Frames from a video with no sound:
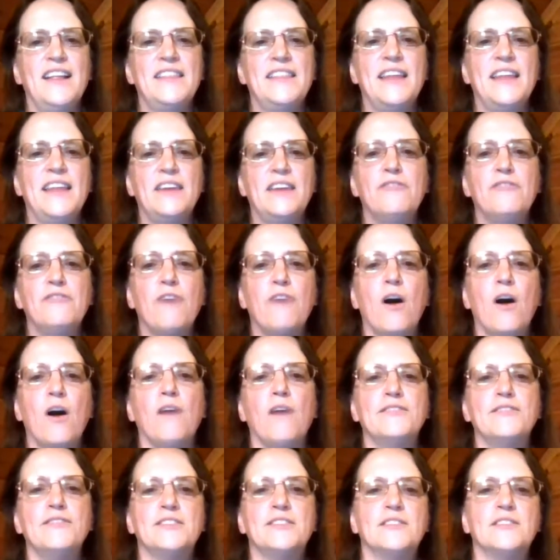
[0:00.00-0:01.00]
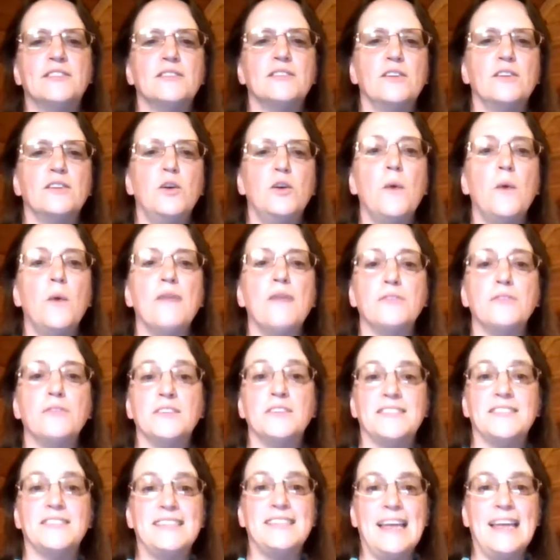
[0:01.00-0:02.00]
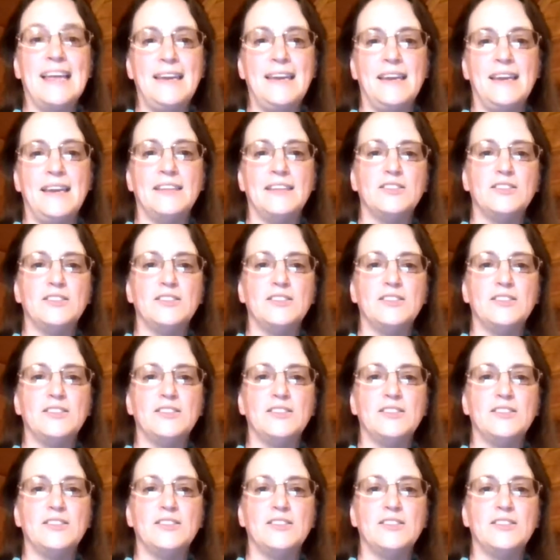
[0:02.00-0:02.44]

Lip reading: that involves whoever is attending.